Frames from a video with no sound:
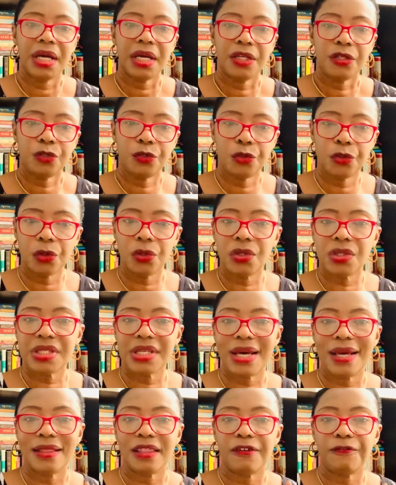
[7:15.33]
those
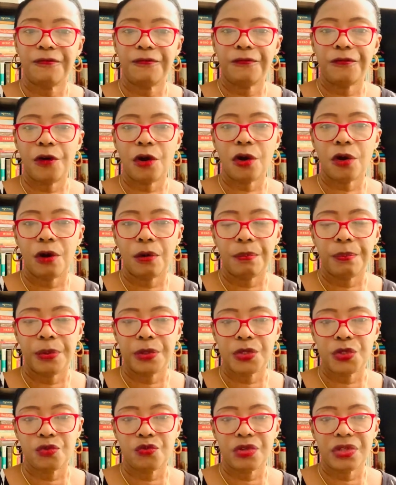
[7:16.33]
are the 4
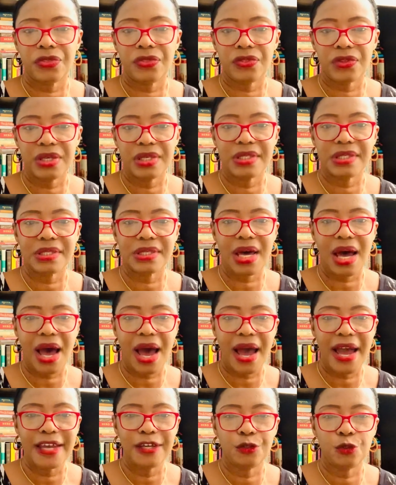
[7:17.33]
compulsory things
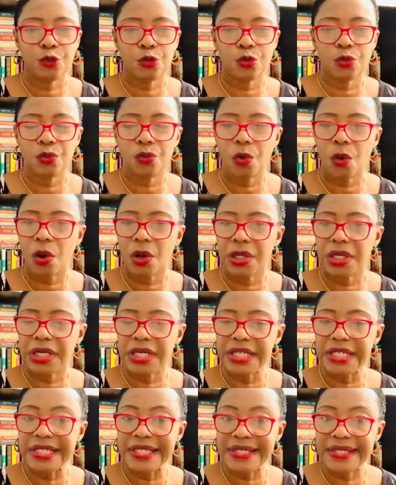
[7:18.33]
I do on
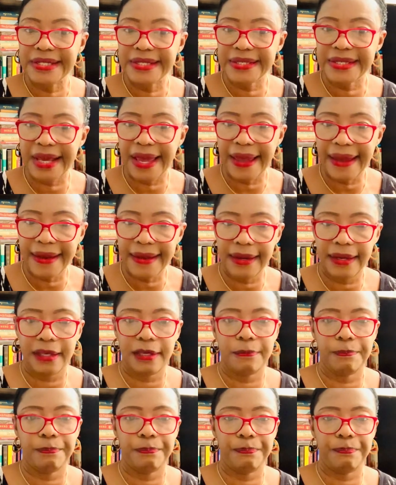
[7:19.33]
a
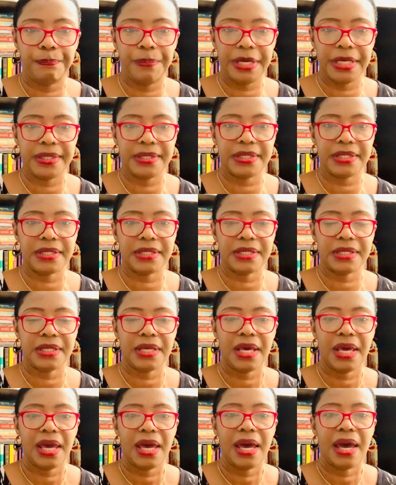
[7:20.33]
daily basis.
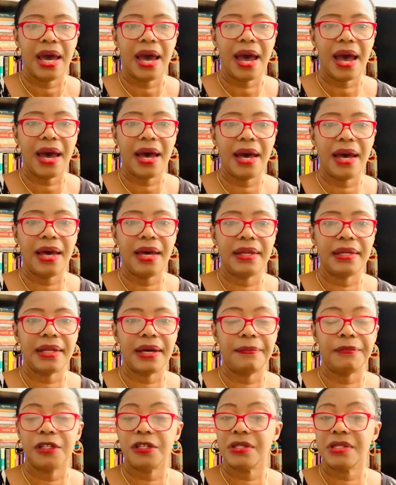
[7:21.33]
And
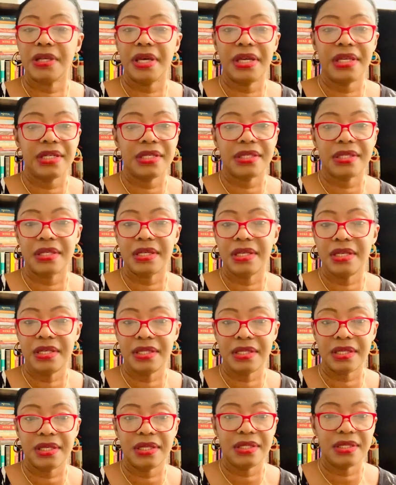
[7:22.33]
I'm not saying it's
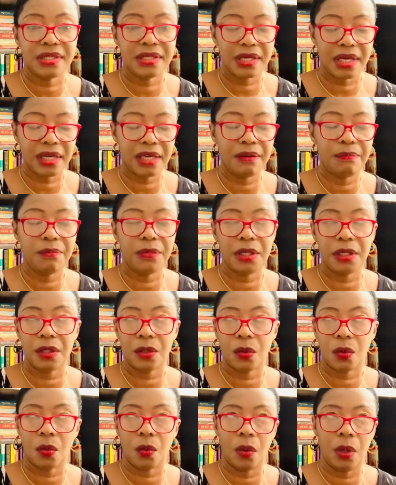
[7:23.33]
easy. It's taking
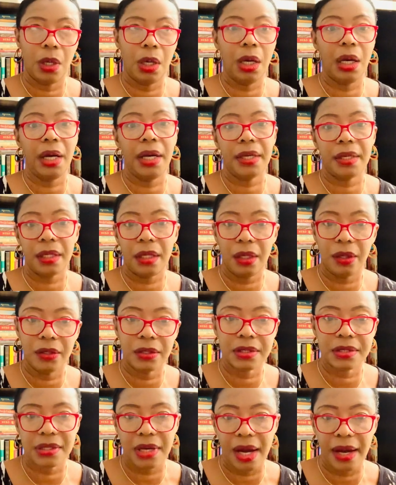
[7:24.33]
me quite a
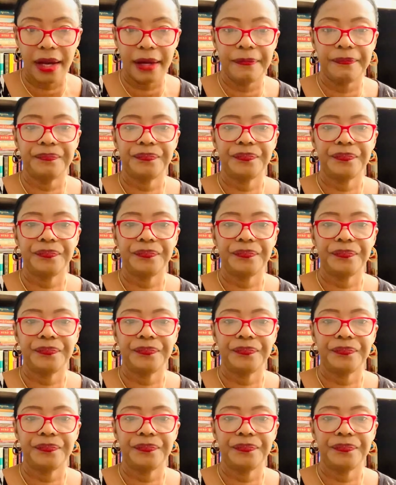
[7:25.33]
long time